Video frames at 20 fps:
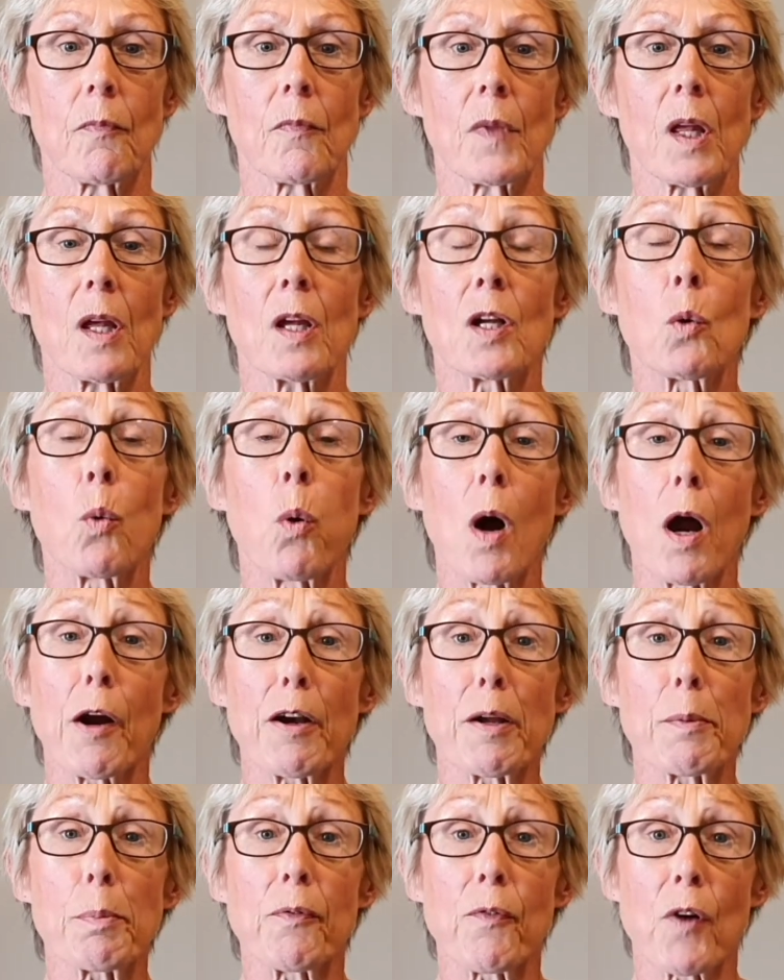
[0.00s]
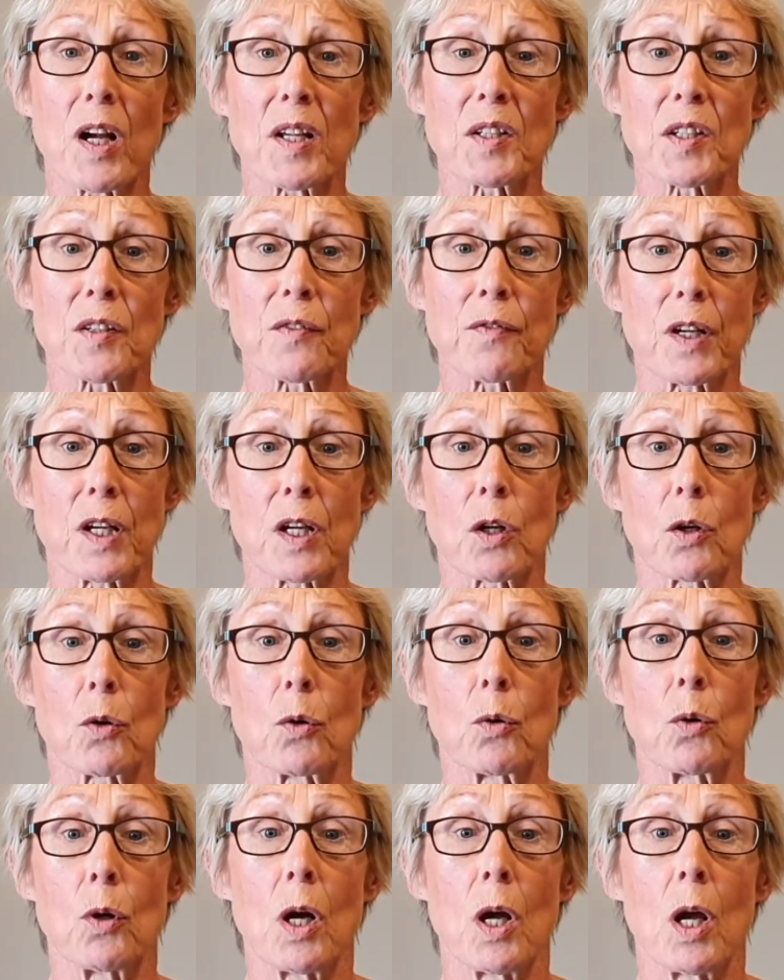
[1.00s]
Inquiry provides the
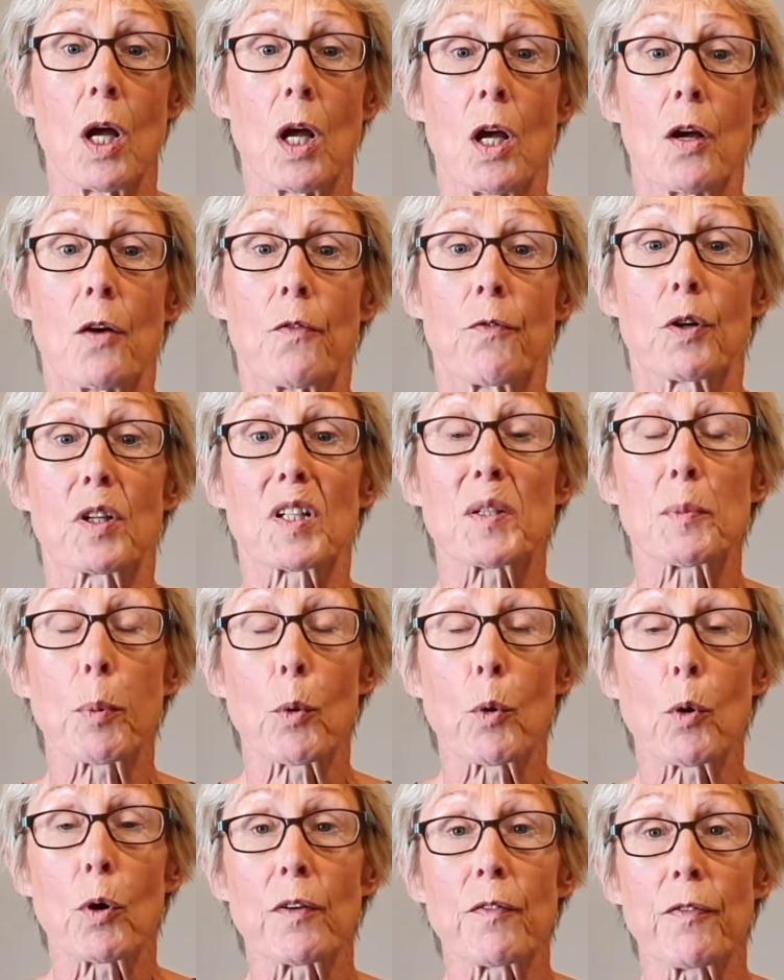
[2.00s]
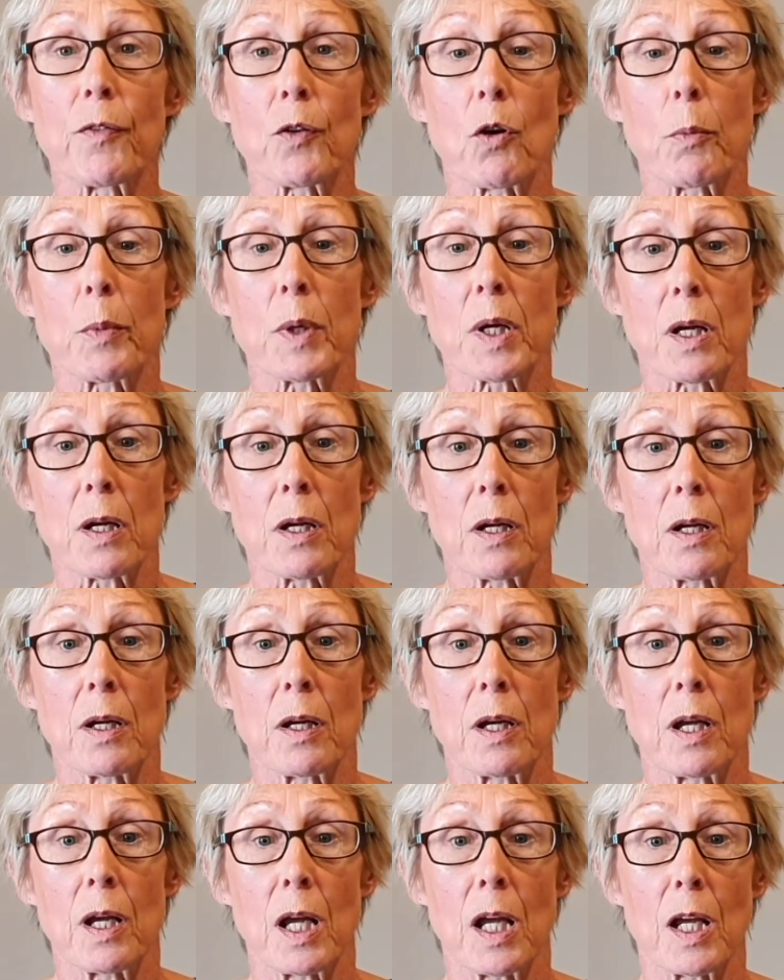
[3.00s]
vehicle for exploring phenomena
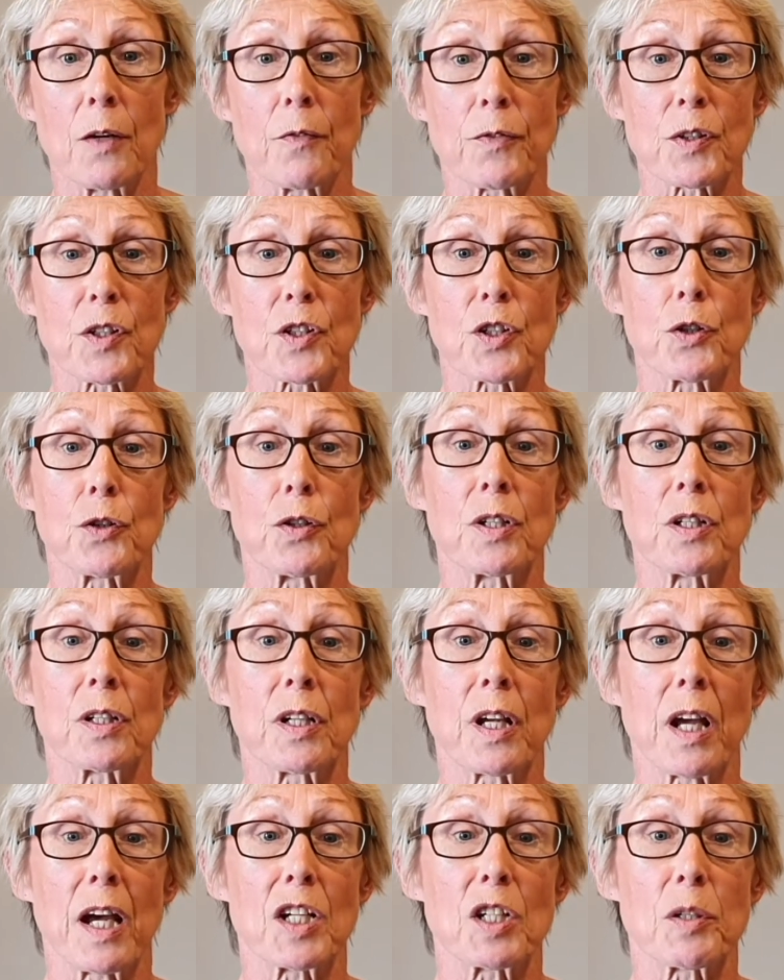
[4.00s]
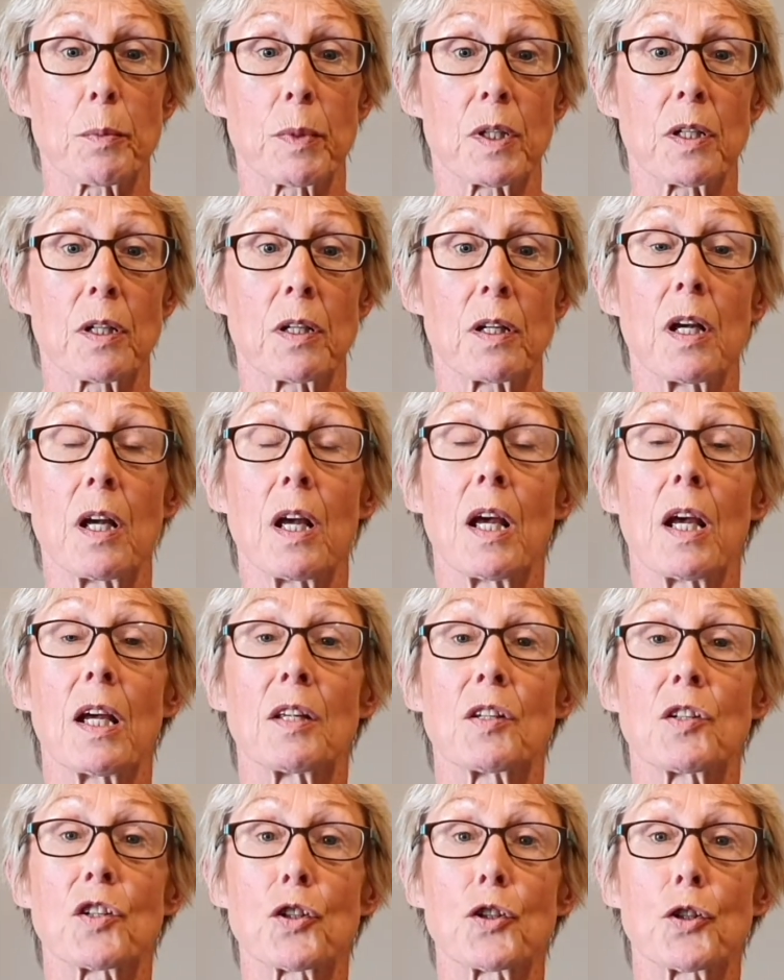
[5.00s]
and for student engagement,
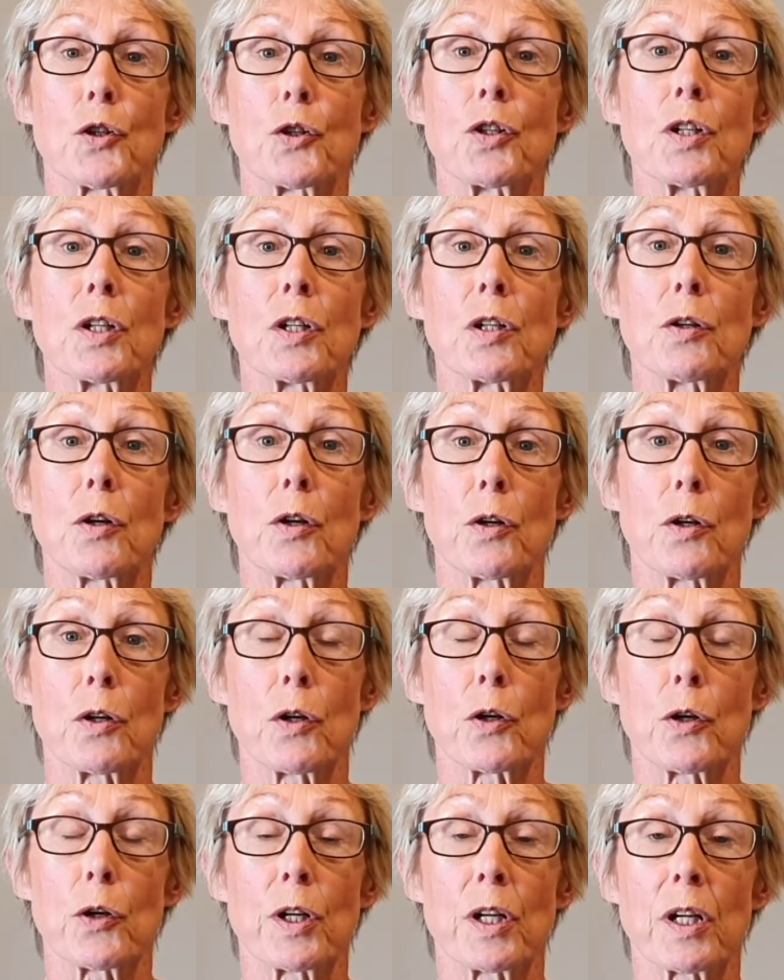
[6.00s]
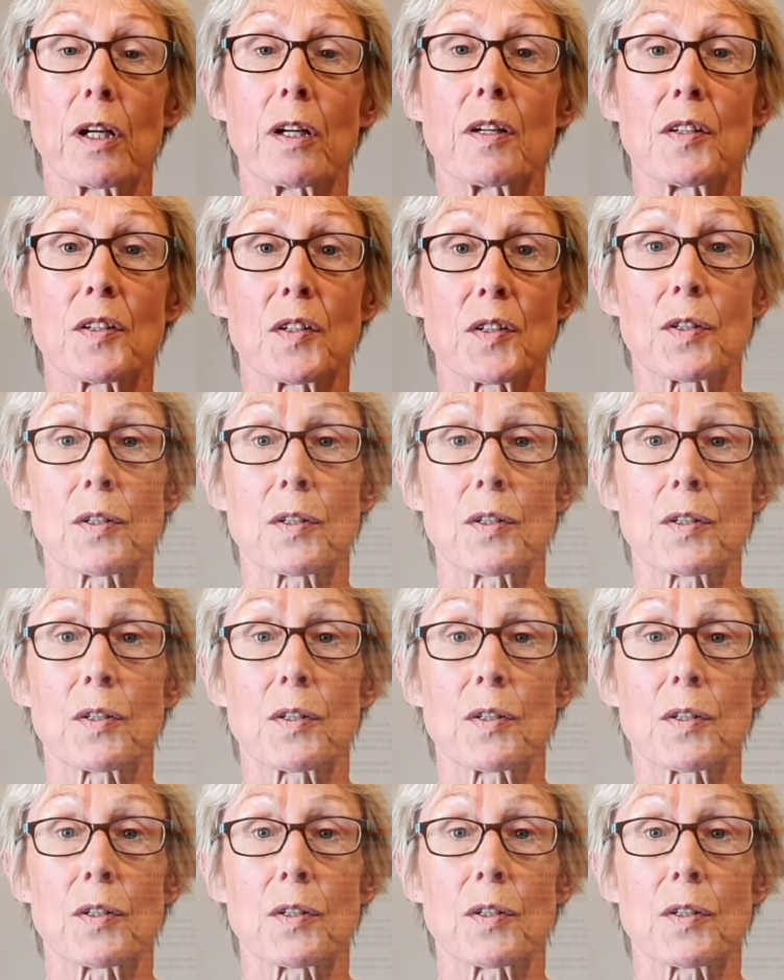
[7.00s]
and student learning is